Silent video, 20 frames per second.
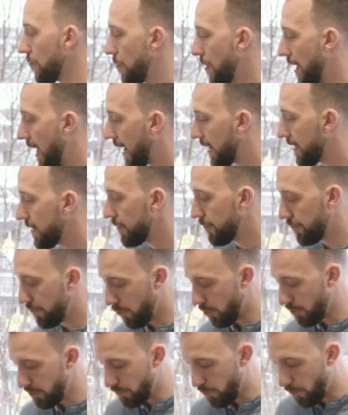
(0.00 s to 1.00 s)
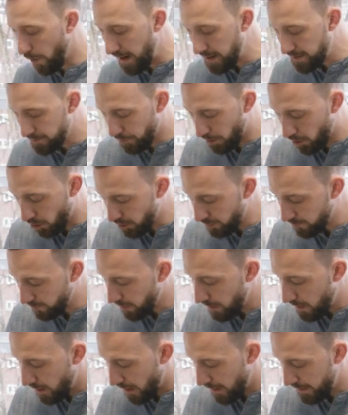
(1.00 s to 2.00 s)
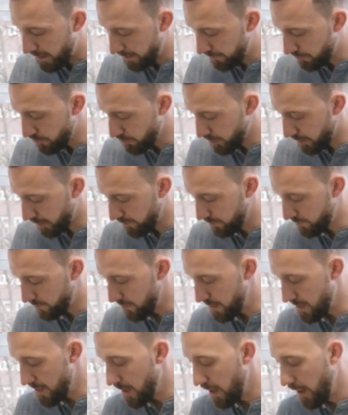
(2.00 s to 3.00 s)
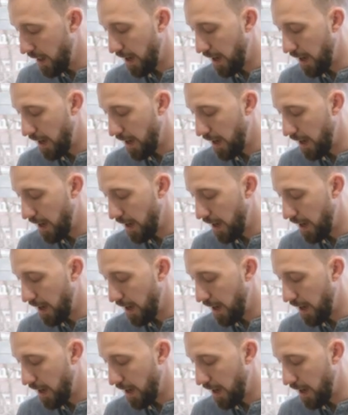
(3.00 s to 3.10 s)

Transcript: black for the white parts. And as you can see,